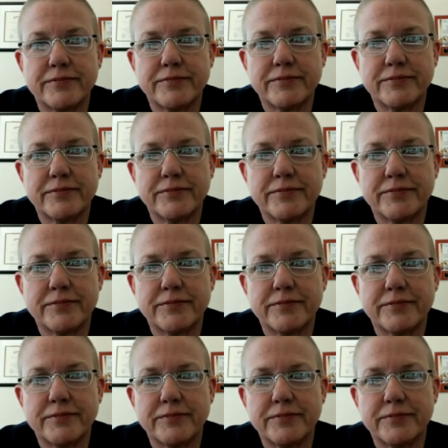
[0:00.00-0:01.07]

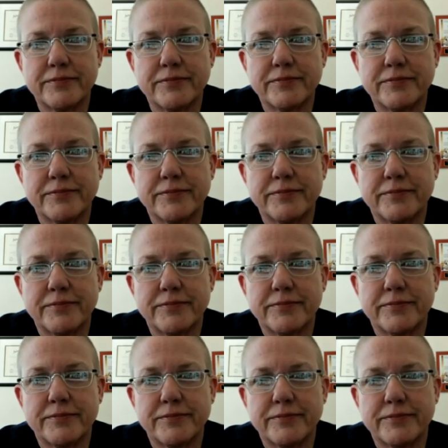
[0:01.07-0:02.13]

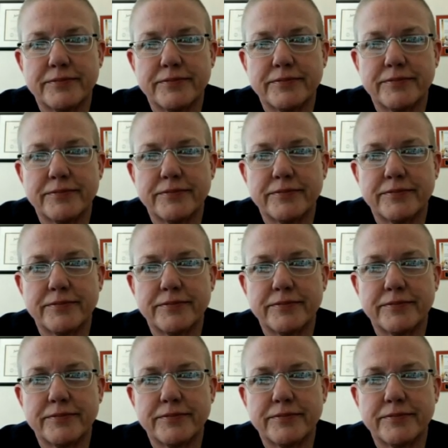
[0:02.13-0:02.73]
(silent)